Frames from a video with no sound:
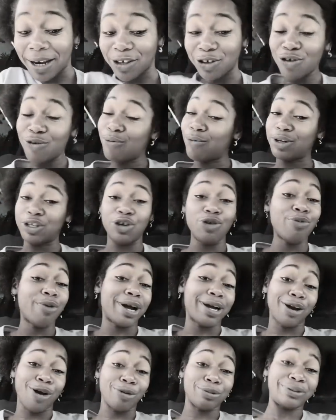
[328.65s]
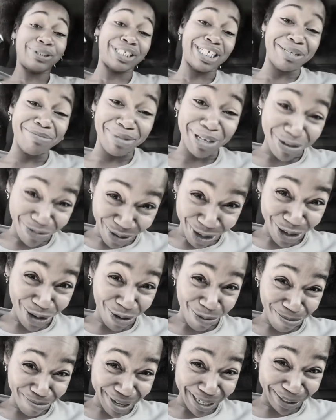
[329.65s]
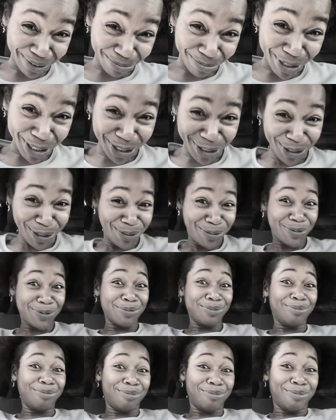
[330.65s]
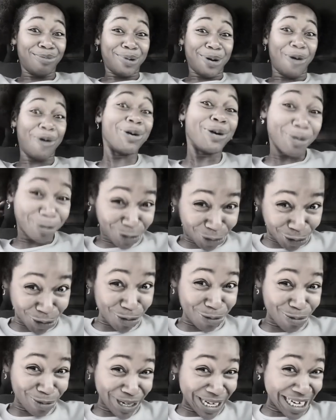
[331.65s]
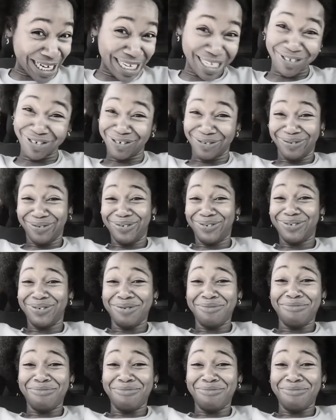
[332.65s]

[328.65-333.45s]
you wasn't going to see me with no Miss Me's or no True Religions.